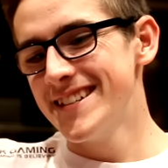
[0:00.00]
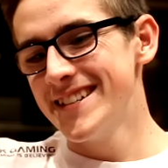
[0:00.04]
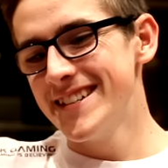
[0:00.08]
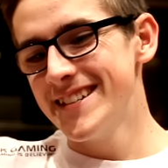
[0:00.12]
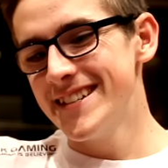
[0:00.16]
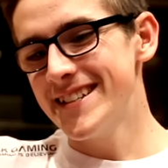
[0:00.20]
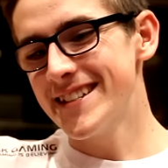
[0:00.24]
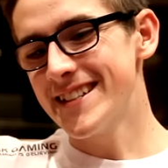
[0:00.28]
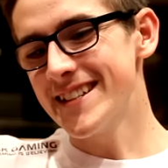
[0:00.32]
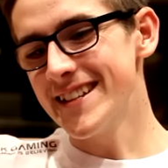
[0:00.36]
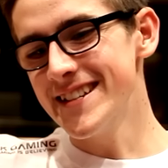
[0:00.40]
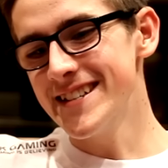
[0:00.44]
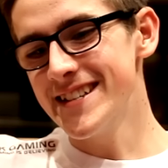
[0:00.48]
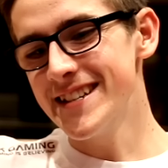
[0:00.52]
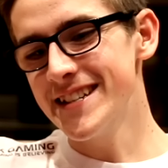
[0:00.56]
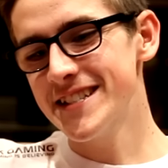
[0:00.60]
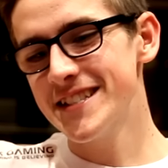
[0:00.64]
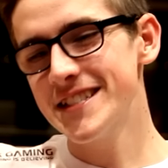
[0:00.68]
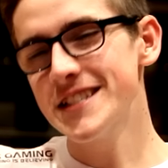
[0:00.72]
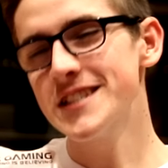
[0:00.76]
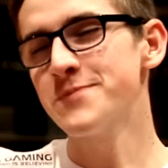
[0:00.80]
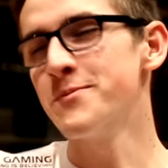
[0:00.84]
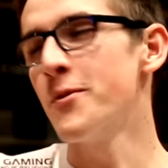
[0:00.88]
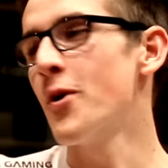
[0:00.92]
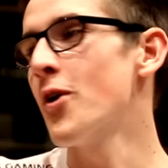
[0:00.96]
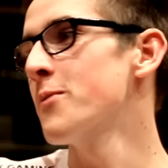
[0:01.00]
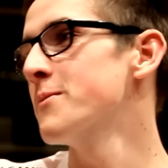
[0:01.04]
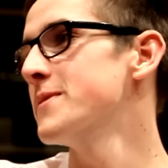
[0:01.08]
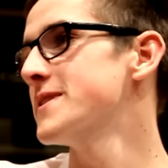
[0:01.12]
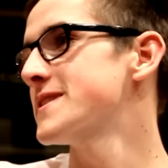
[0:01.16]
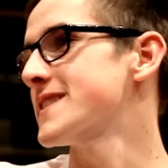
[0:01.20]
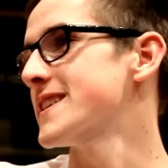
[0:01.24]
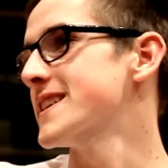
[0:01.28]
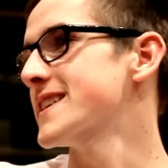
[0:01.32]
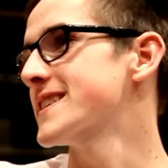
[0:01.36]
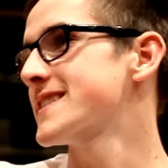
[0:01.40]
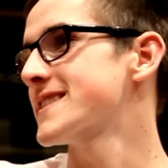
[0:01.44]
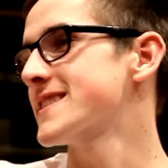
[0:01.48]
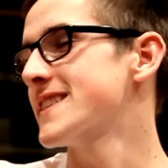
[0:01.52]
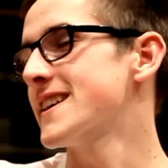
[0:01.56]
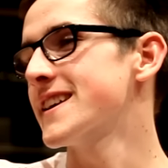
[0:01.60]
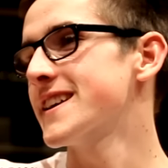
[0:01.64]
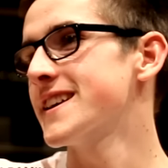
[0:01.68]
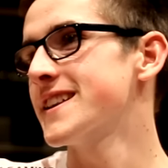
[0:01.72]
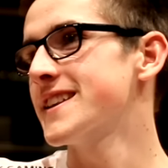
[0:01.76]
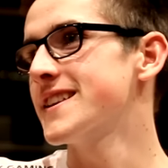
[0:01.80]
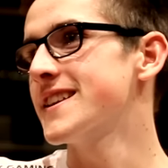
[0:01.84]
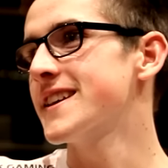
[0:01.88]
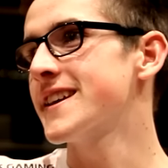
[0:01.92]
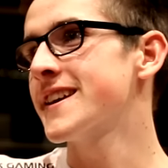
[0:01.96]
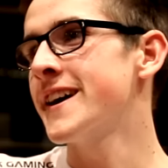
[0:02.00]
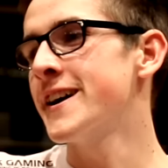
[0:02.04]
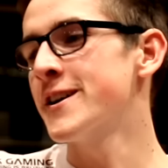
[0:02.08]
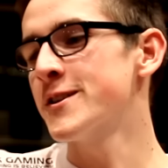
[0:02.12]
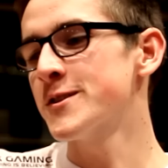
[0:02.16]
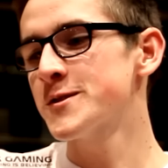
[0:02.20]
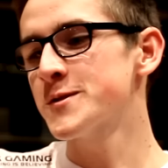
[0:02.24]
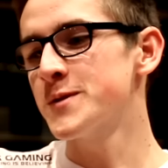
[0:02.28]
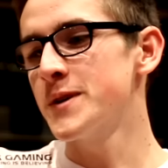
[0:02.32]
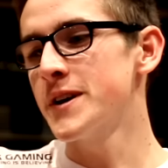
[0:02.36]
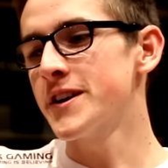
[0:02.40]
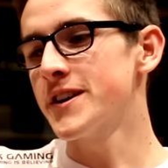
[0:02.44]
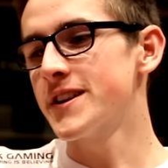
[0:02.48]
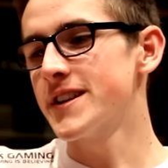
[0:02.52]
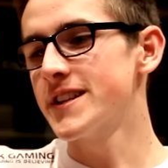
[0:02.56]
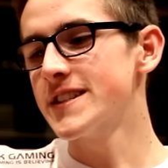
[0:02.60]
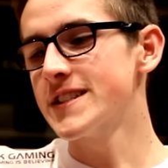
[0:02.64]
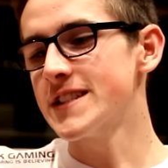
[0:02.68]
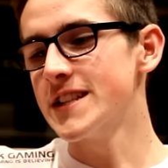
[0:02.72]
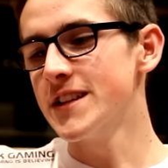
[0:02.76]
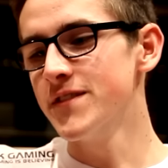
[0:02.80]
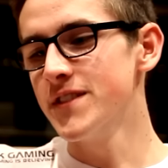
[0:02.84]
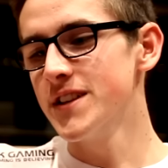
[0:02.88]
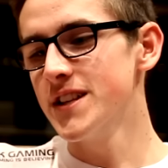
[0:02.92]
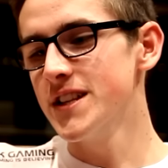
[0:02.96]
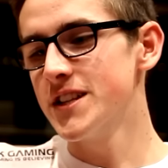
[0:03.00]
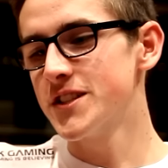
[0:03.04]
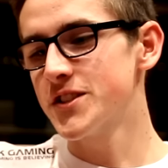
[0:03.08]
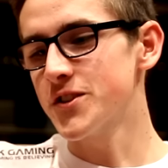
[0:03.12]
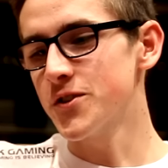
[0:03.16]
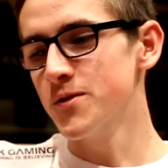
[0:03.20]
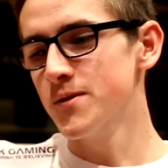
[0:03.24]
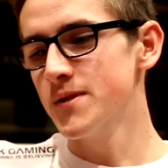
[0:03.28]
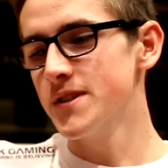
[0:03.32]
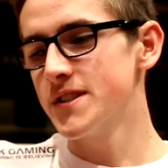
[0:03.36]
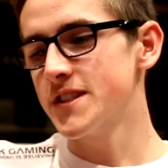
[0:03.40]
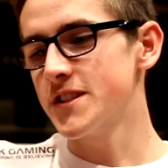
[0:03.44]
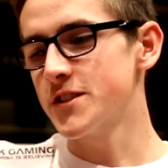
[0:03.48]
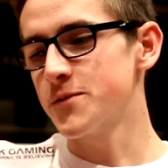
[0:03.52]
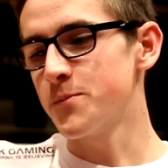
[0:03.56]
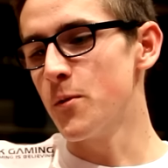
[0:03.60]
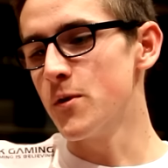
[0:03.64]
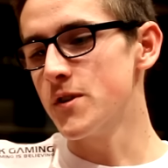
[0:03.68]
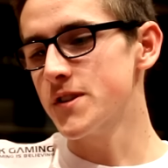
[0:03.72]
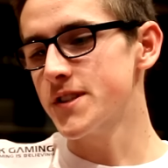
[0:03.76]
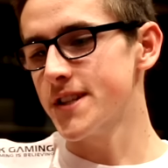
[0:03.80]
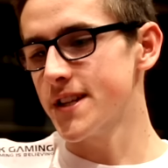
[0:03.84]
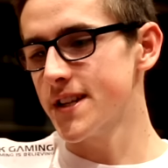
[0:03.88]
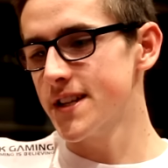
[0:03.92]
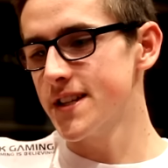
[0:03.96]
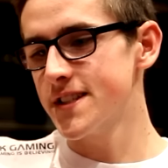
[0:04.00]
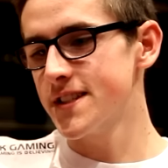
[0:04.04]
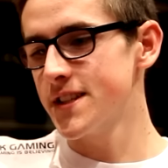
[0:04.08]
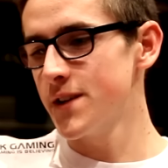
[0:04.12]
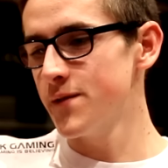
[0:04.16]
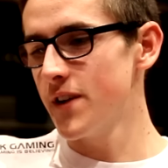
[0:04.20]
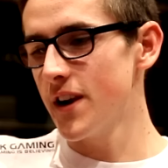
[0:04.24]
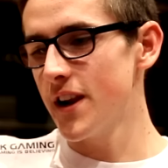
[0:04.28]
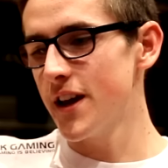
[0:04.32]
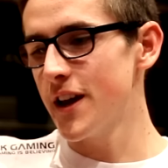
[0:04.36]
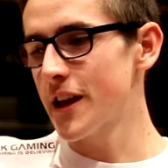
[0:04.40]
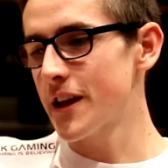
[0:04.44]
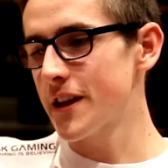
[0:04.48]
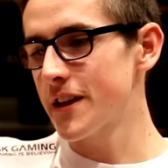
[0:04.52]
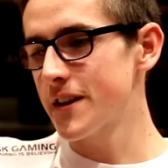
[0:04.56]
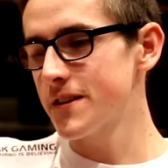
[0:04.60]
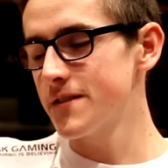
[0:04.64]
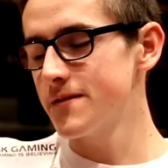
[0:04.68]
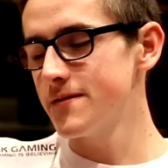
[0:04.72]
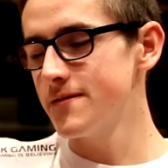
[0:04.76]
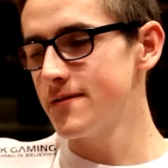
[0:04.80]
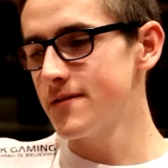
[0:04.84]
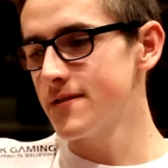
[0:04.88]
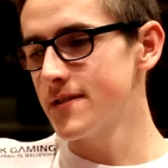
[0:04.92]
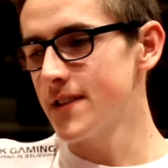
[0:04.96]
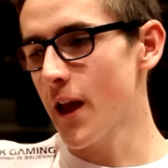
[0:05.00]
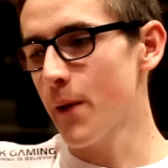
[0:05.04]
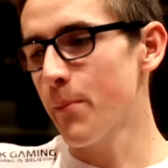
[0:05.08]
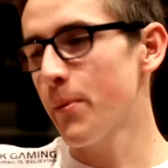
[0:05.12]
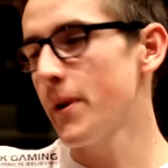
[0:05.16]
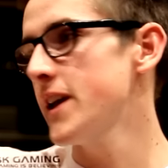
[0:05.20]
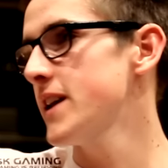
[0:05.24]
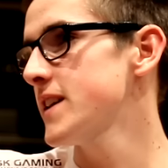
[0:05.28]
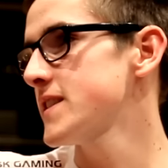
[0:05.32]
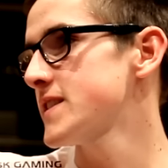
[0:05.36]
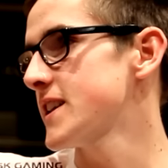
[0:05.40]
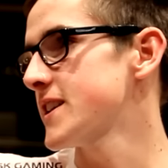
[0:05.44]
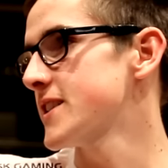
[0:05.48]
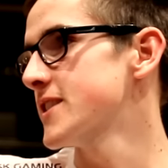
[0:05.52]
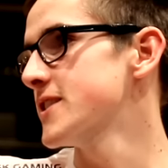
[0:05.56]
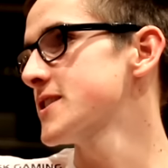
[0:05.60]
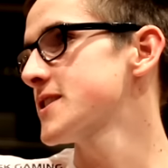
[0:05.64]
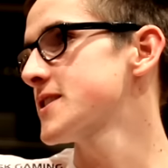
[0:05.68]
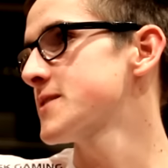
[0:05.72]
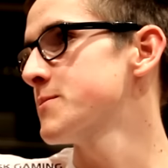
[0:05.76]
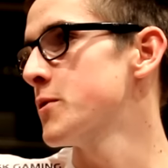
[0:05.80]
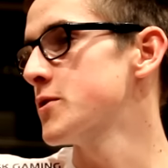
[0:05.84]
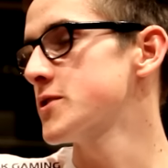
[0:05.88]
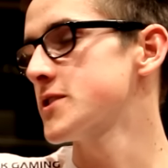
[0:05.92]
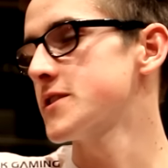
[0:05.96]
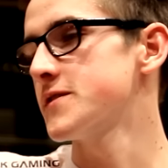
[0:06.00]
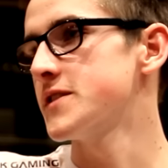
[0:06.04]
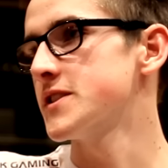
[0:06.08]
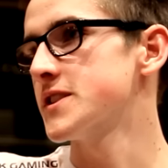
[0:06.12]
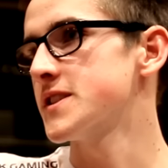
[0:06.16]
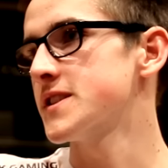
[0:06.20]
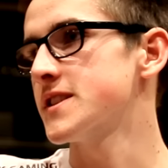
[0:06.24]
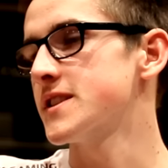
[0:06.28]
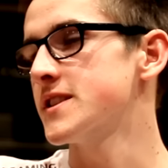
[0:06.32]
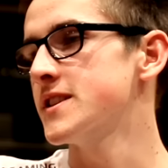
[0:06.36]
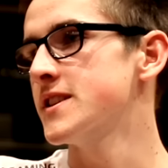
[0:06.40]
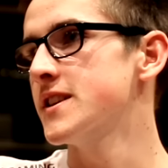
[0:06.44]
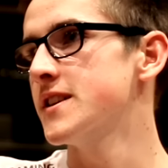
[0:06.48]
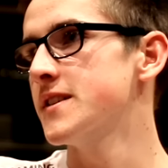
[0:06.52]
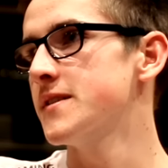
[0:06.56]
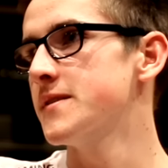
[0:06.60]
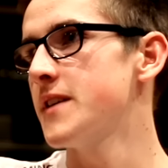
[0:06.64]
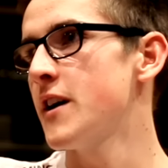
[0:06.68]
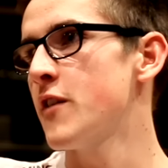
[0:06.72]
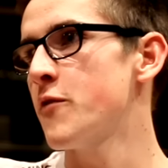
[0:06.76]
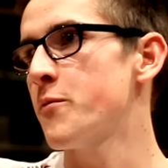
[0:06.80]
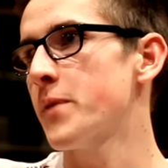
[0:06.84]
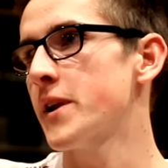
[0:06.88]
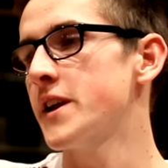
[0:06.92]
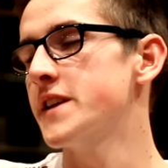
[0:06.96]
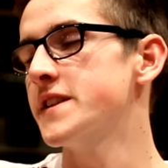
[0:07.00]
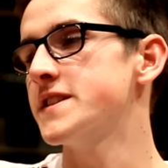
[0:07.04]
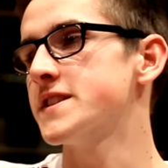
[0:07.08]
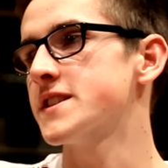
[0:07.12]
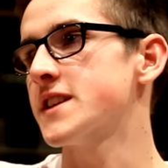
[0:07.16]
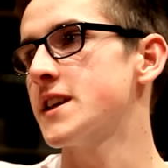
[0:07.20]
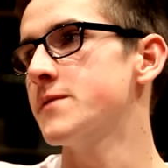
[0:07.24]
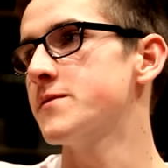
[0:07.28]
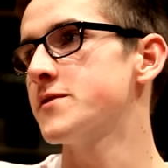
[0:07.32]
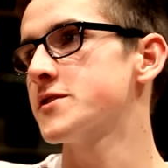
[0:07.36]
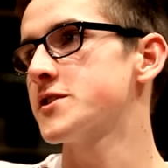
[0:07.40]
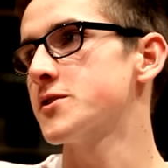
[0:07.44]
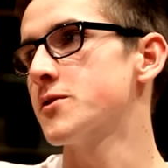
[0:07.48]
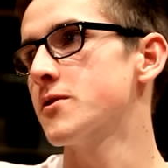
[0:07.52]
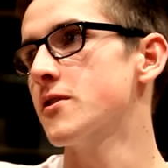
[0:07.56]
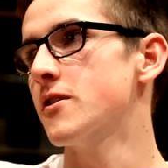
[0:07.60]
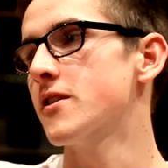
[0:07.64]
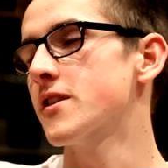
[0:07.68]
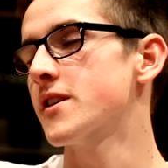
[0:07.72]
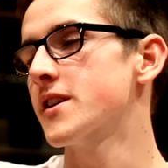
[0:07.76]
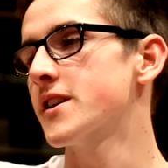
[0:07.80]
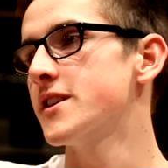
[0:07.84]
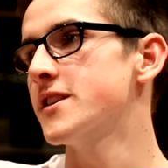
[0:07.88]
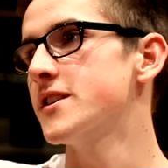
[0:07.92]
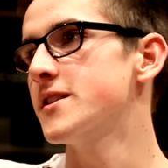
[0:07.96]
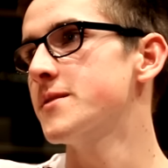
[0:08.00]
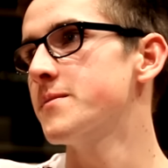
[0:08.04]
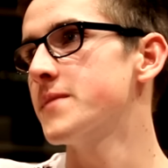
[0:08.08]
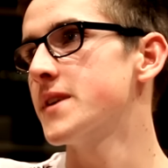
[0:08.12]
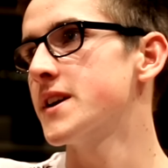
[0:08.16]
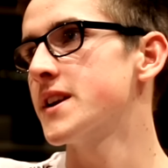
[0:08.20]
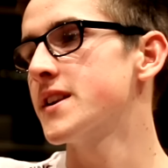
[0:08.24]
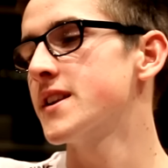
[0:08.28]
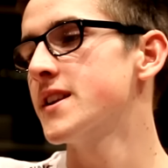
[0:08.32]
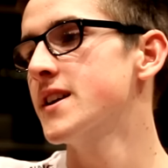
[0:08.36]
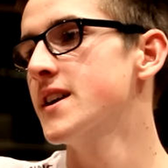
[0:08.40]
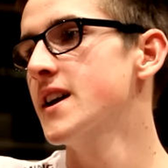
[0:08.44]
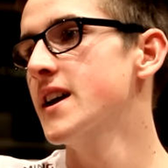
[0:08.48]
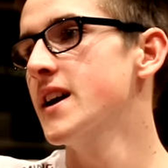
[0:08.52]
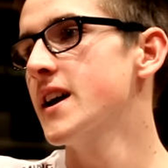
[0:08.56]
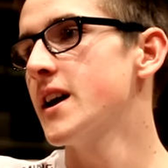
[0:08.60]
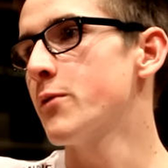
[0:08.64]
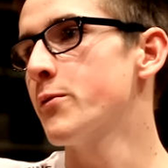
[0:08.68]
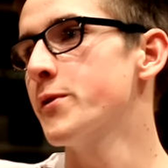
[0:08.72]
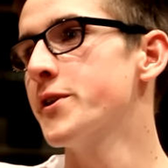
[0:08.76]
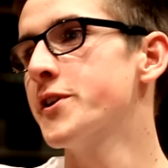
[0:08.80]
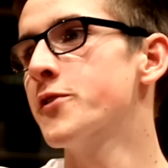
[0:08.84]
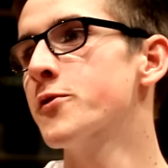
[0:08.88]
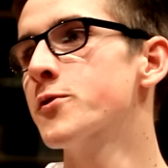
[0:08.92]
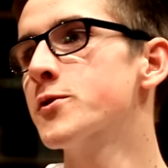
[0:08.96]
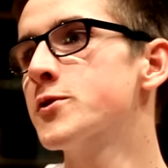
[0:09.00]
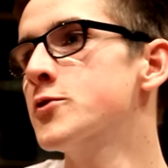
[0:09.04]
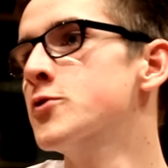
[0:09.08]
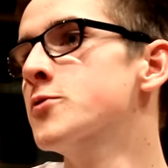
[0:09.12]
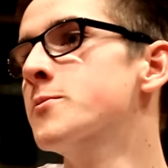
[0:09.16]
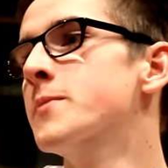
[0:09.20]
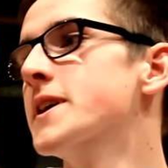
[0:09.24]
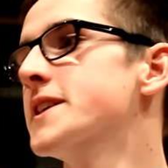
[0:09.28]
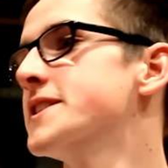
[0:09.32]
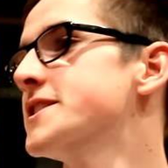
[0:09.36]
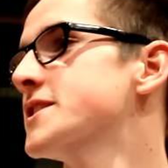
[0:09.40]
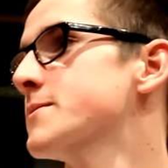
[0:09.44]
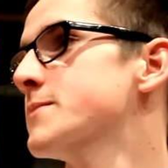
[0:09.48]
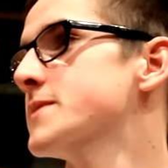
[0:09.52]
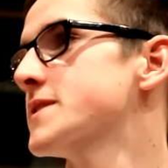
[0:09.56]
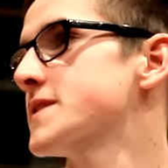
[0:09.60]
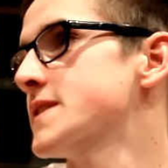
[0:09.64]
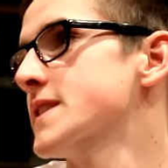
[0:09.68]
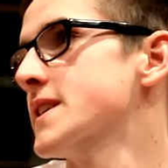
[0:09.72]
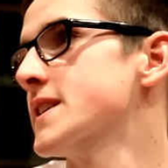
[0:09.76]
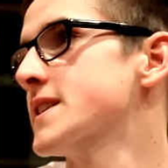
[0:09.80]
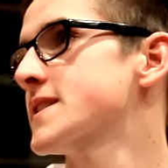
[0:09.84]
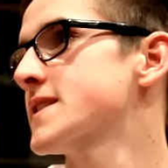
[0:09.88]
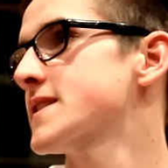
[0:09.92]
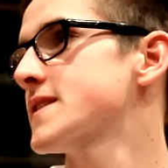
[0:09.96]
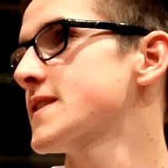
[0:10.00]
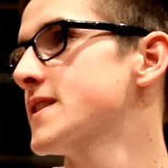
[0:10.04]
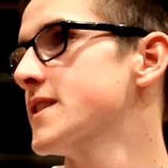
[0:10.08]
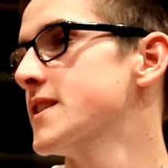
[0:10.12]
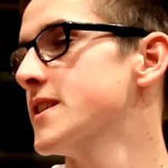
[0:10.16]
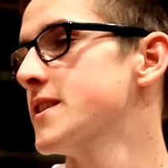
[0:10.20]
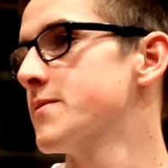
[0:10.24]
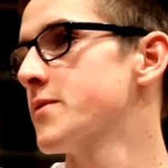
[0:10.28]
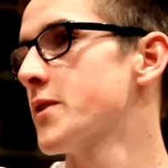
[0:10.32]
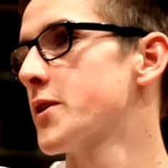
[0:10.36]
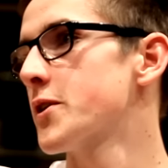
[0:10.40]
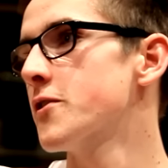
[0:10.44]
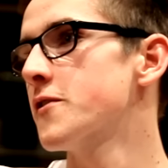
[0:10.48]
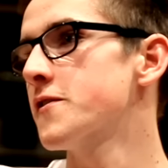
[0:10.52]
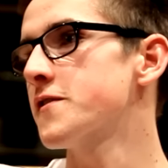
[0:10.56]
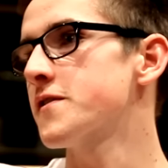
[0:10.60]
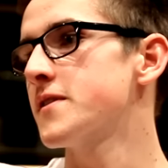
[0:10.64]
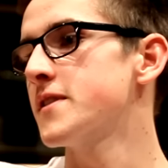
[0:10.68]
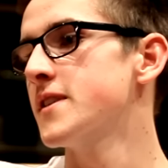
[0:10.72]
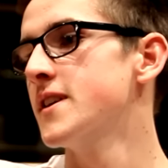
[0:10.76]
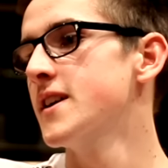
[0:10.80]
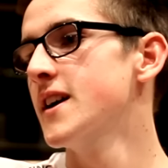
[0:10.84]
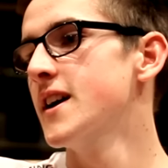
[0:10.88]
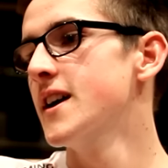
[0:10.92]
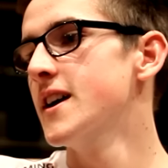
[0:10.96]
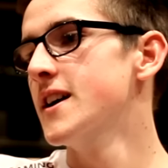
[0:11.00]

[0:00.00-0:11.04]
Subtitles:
It's the small mistakes. Like in Counter-Strike on this level, it's always the small thing. It's never like players like us, most of us have played this game for so long, and we don't do major mistakes, not often.